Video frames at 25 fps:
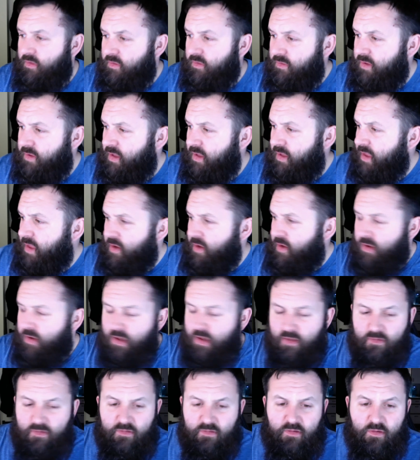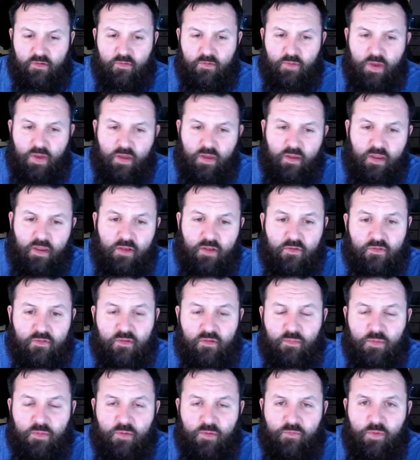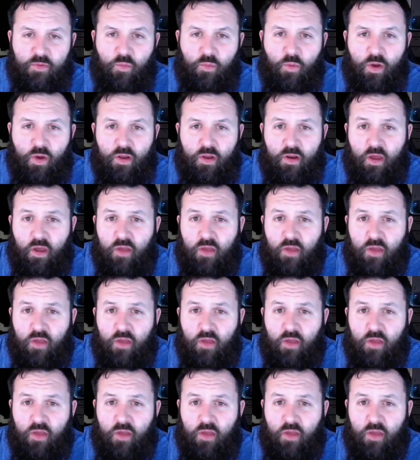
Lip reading: to allow you guys to enter something if you want.